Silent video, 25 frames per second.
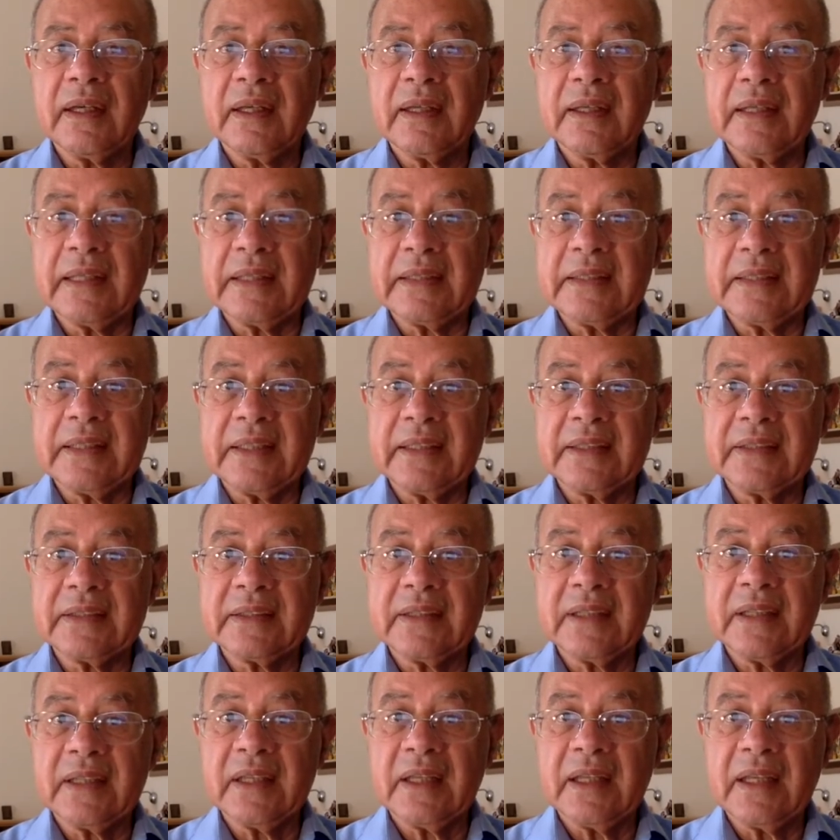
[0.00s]
That is,
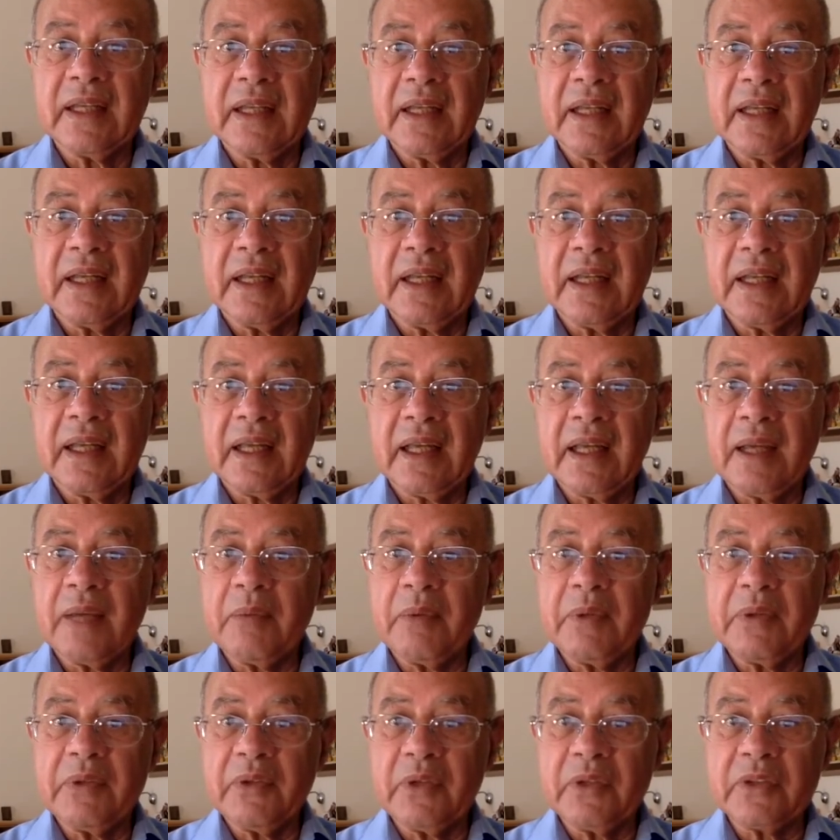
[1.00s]
he
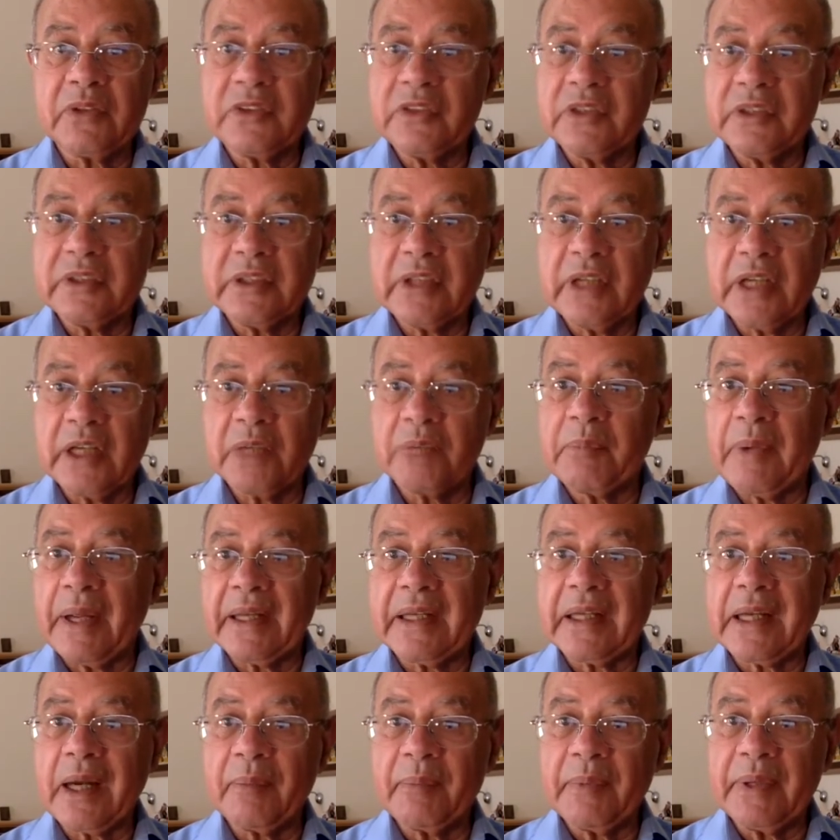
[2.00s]
will not return by
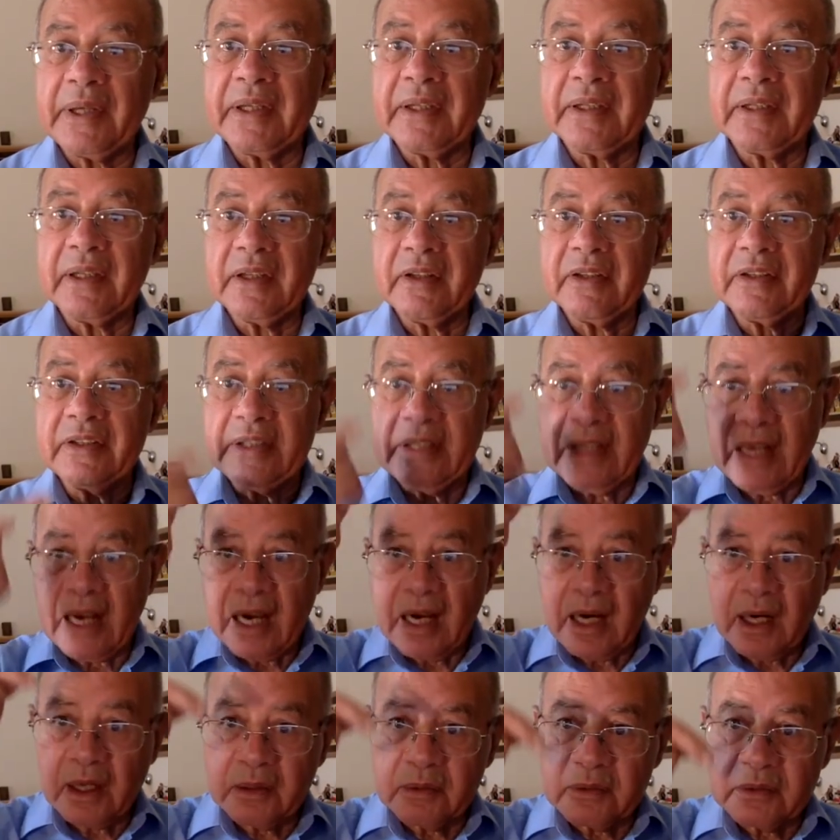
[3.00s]
coming
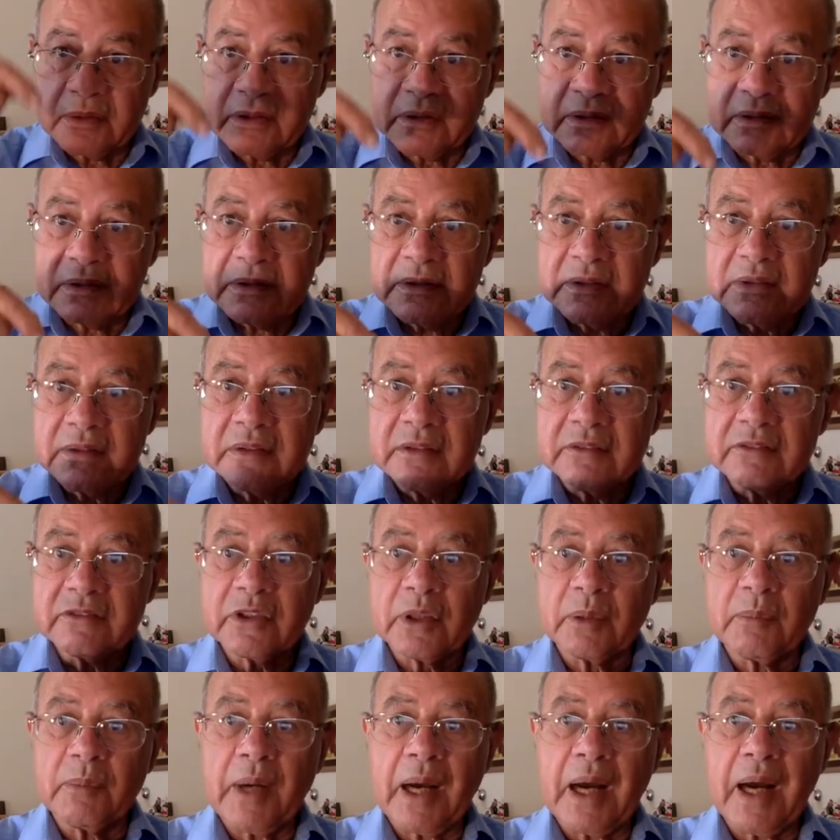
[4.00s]
down
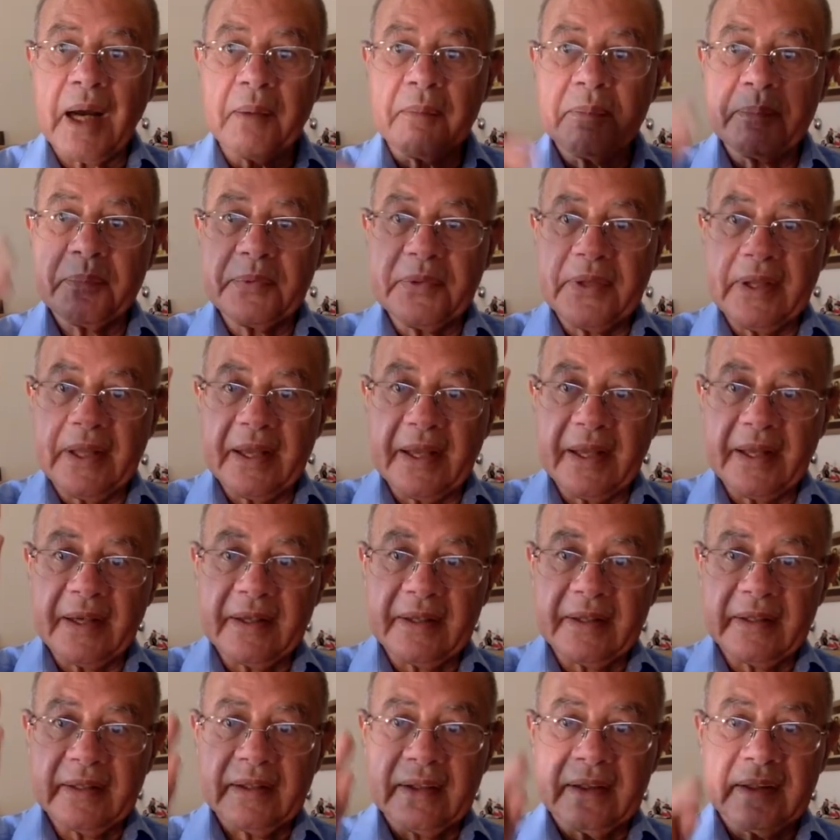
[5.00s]
from up there,
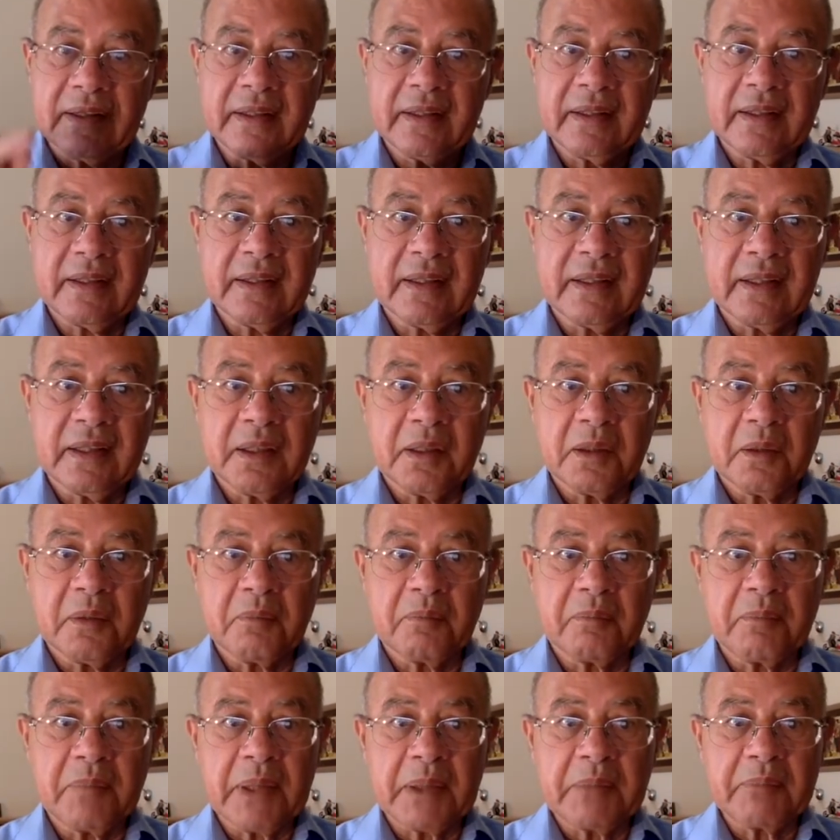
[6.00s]

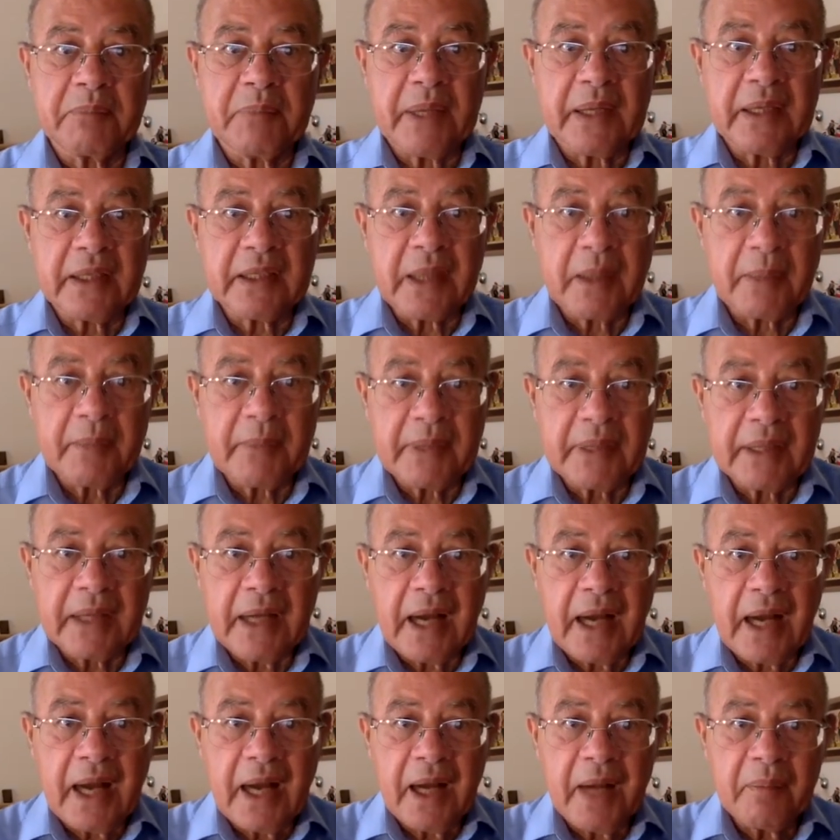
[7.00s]
but by coming
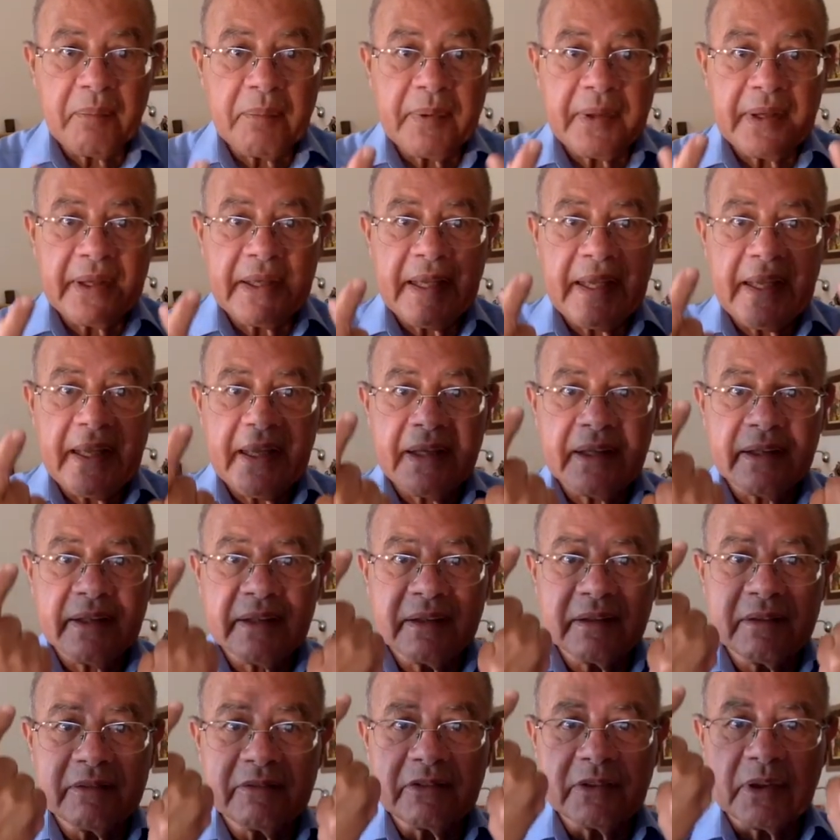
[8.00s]
up
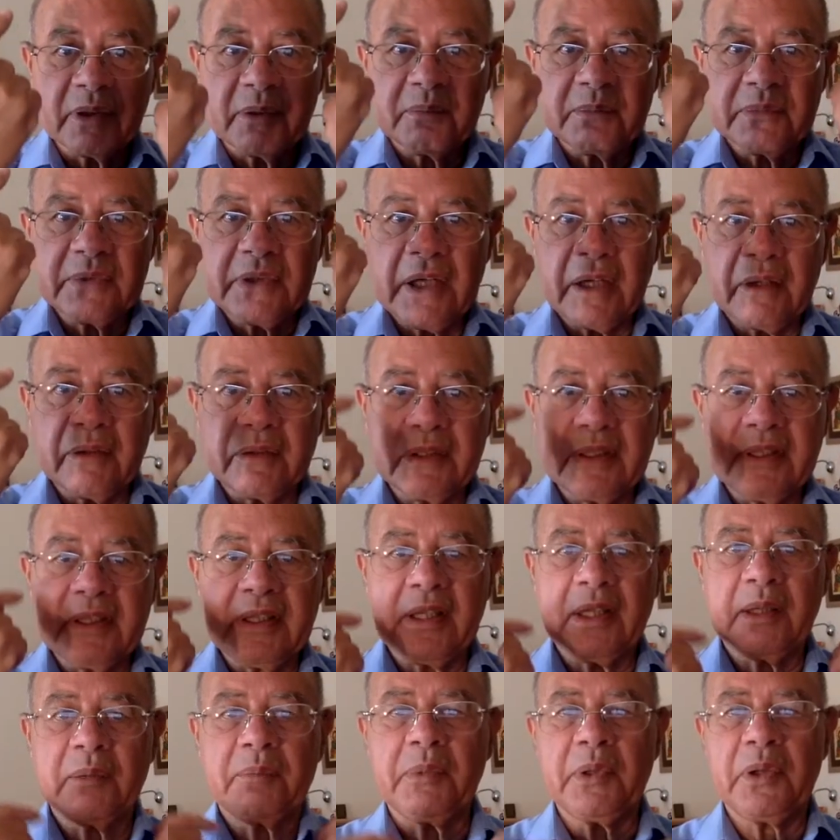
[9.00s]
again from down
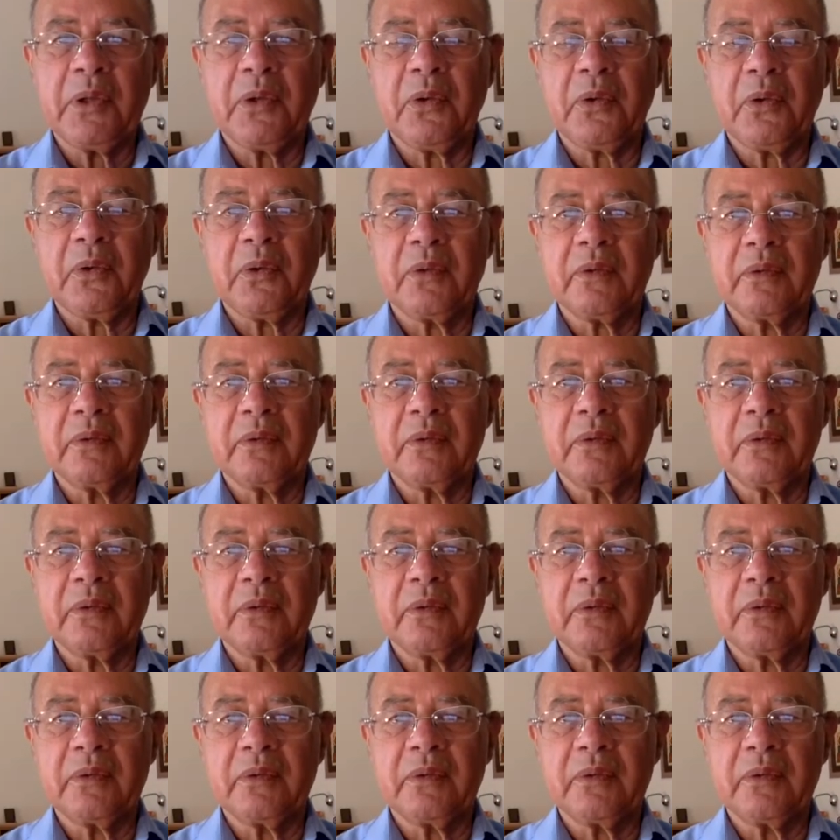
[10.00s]
here below.